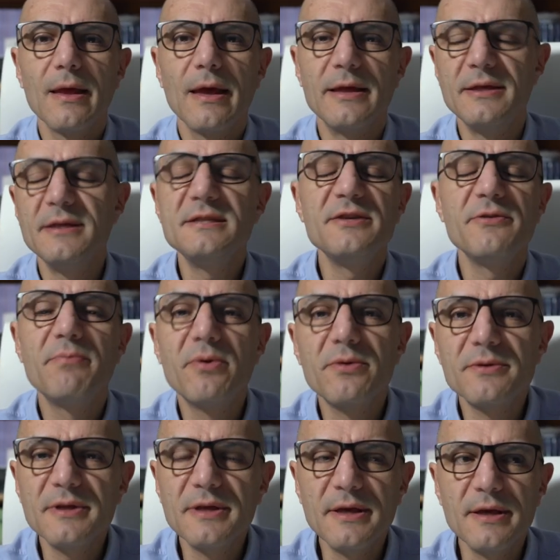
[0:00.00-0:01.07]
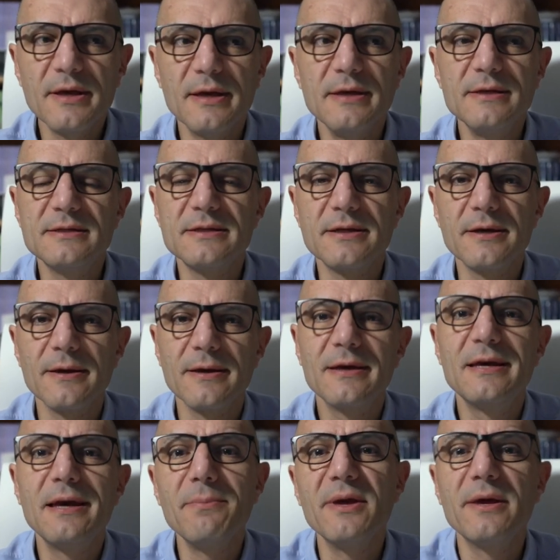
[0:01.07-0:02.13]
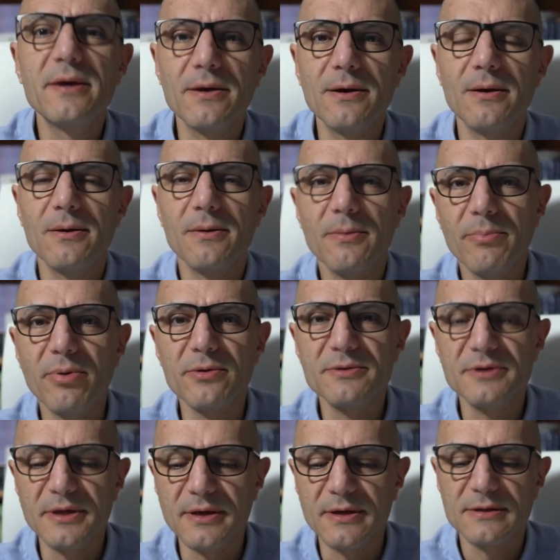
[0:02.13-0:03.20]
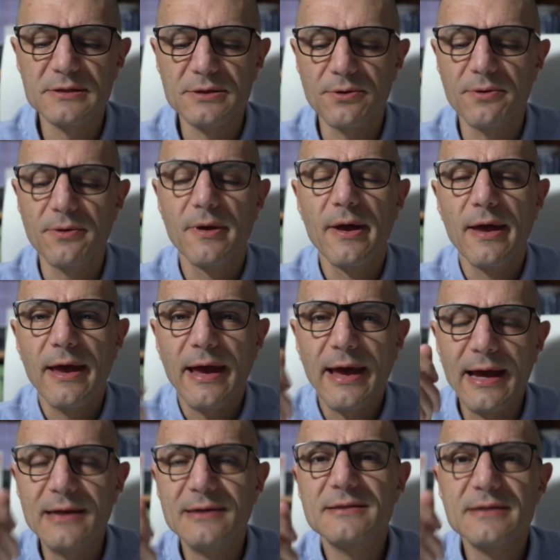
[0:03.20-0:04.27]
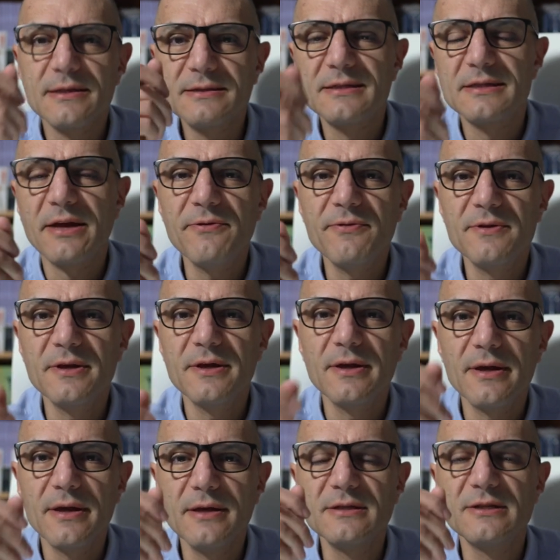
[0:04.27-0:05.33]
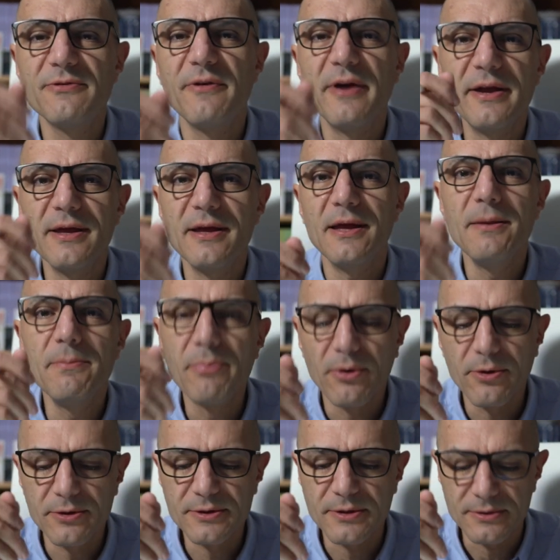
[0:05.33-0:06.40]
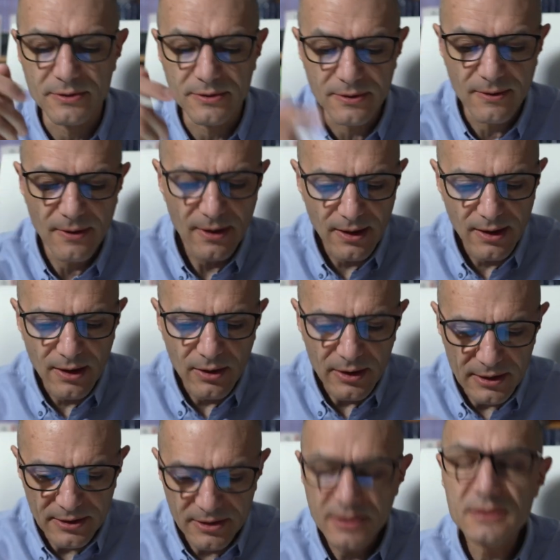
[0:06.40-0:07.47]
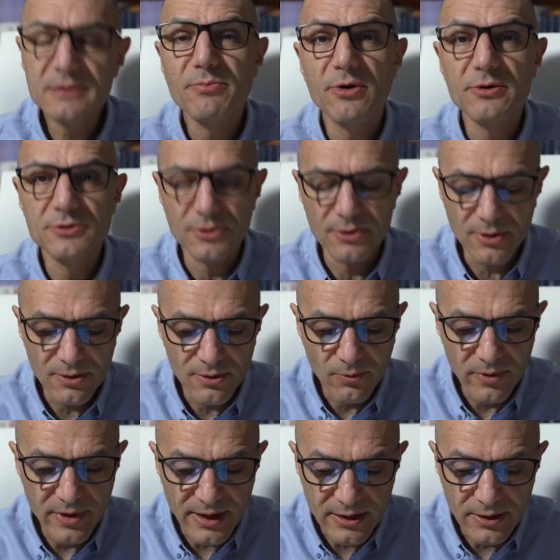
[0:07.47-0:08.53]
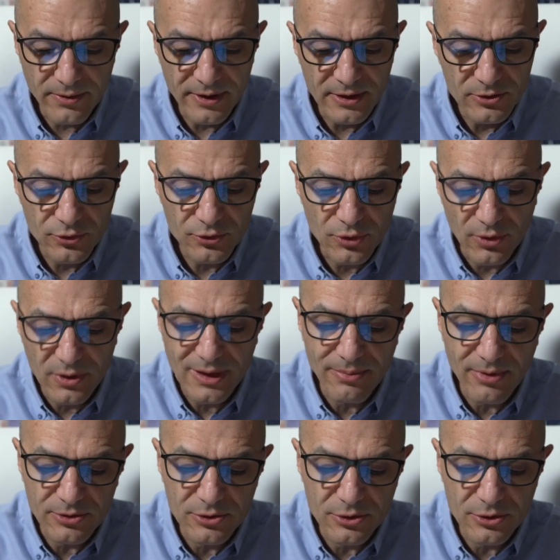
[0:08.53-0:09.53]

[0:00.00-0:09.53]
Adhesive bonding is a chemical bonding, so health and safety is very important. In this module, we are going to talk about